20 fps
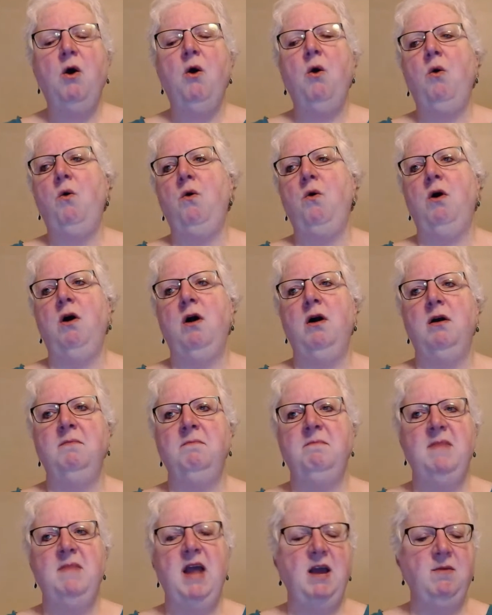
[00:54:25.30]
Or
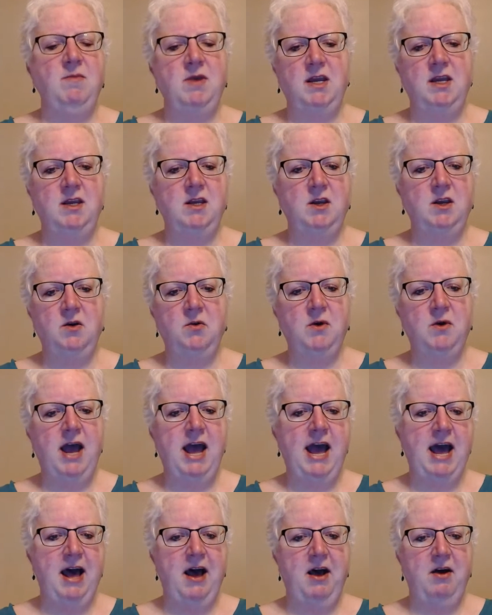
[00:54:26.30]
maybe you
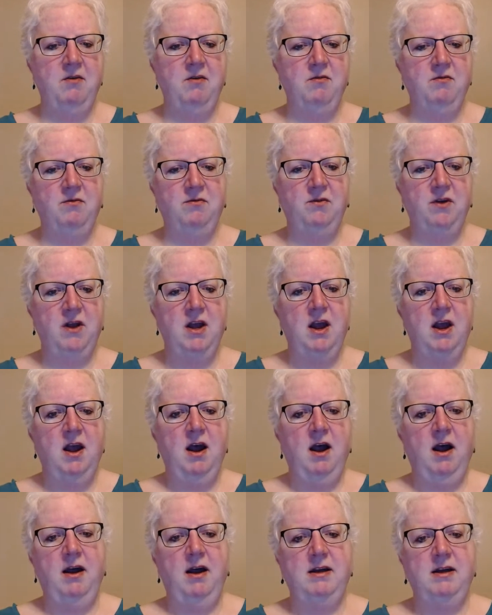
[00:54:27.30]
have
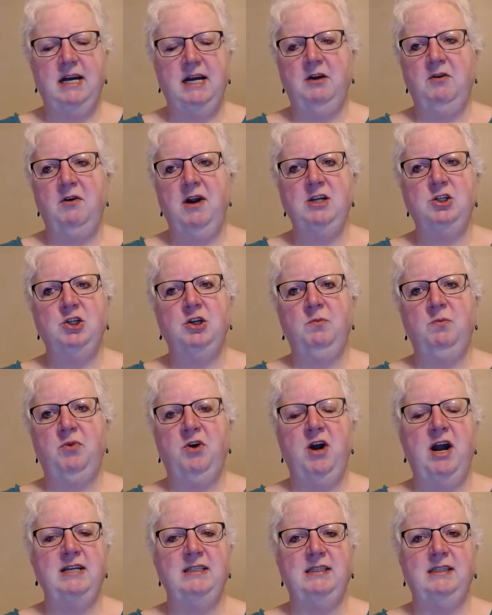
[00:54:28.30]
a decoration
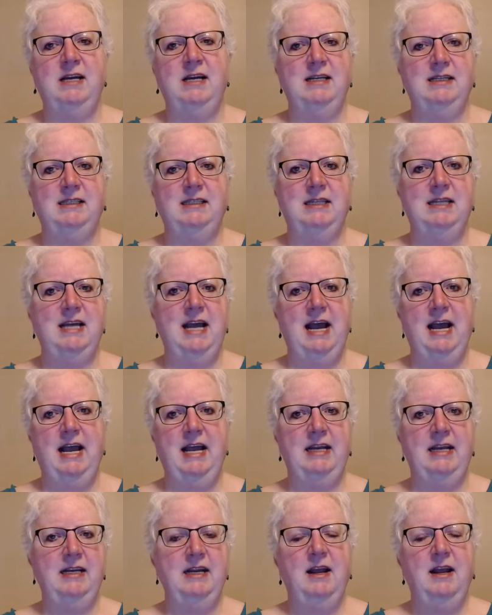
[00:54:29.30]
process
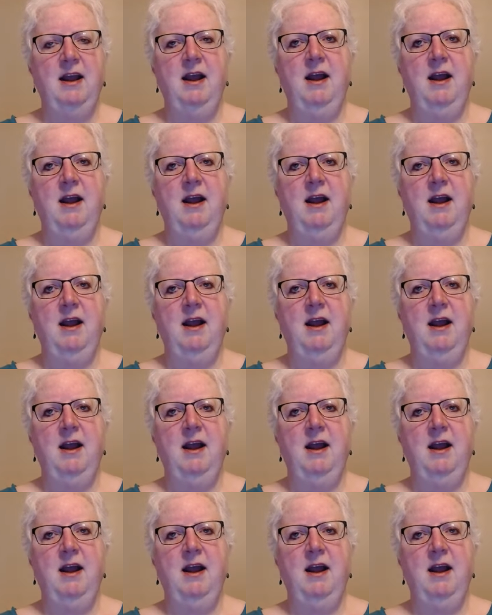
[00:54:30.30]
that